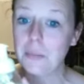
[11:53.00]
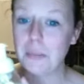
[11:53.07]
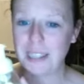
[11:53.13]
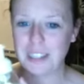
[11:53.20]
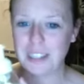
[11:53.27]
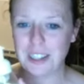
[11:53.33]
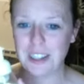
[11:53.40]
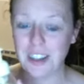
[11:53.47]

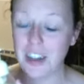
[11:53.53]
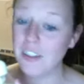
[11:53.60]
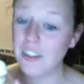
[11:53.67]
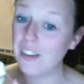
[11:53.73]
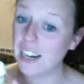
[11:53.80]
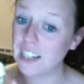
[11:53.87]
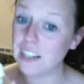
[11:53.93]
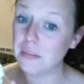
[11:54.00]
Bless her. And
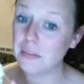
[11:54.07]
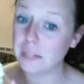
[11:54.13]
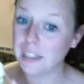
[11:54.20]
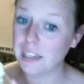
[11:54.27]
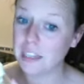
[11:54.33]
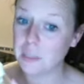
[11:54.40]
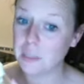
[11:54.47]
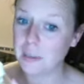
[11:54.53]
they're actually
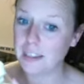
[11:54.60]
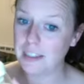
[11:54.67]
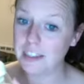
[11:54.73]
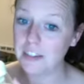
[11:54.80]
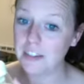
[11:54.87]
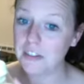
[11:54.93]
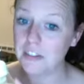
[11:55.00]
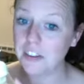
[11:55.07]
really
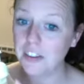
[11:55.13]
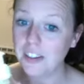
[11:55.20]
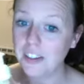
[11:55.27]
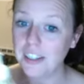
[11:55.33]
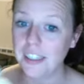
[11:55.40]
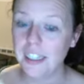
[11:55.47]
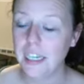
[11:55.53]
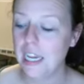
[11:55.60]
expensive,
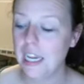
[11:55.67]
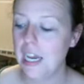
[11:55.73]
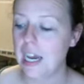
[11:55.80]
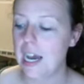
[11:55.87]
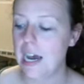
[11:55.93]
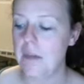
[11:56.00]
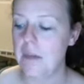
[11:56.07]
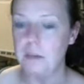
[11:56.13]

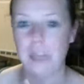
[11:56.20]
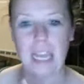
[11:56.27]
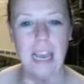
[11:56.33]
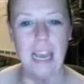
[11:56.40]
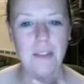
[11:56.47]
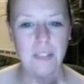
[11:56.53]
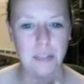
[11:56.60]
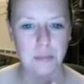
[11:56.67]
but they
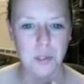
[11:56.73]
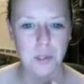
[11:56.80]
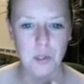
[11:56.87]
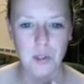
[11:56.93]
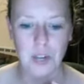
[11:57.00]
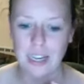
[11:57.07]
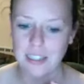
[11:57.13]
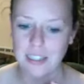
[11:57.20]
have some
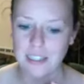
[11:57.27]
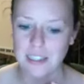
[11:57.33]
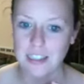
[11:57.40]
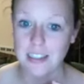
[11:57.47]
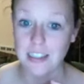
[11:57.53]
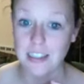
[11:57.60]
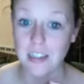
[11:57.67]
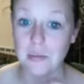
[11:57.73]
not nice
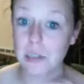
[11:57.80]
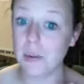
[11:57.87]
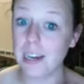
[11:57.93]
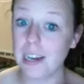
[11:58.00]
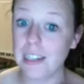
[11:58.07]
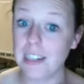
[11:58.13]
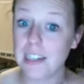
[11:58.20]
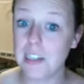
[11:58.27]
things in them. So
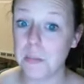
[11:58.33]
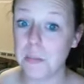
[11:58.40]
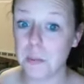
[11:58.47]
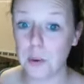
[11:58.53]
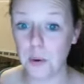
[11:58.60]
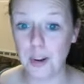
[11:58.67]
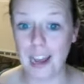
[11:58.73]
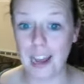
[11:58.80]
I tend to
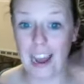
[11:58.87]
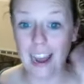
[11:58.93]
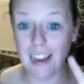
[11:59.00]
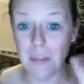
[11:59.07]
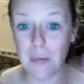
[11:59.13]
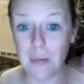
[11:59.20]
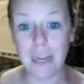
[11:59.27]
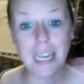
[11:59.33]
pour it
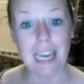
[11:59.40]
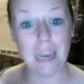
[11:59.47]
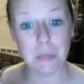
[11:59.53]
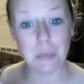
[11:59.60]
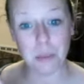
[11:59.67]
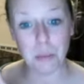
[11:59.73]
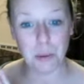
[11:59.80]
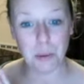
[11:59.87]
out, but I keep the